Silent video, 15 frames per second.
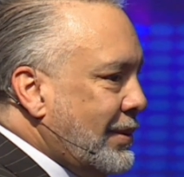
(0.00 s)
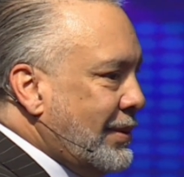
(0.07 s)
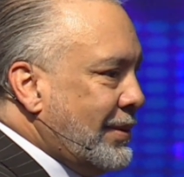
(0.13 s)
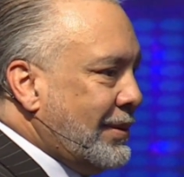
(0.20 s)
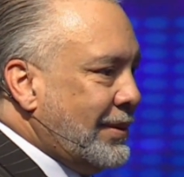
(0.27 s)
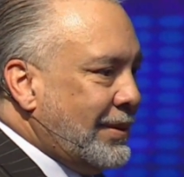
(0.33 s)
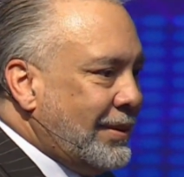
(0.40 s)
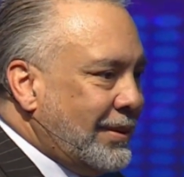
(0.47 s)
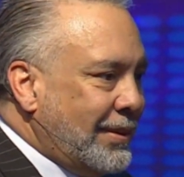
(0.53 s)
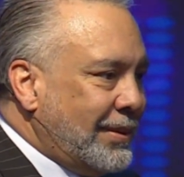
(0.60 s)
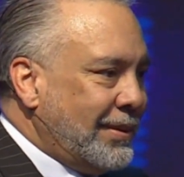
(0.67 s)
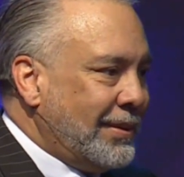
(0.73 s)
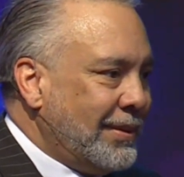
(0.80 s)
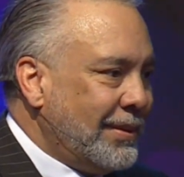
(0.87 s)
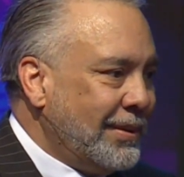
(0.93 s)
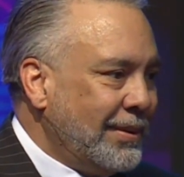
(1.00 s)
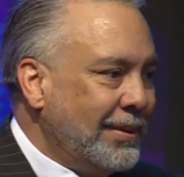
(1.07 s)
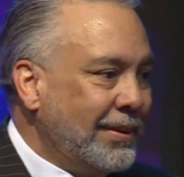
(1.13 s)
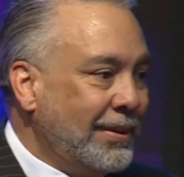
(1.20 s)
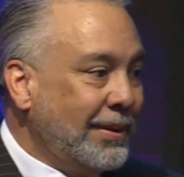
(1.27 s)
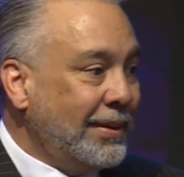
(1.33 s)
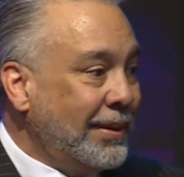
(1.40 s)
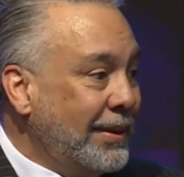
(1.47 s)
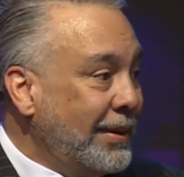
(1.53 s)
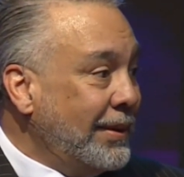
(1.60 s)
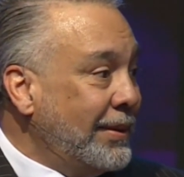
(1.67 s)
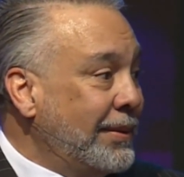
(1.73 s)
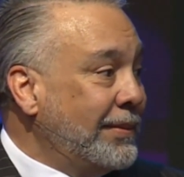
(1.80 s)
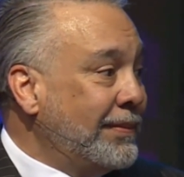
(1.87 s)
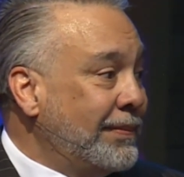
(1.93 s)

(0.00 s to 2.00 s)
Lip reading: (no one is talking)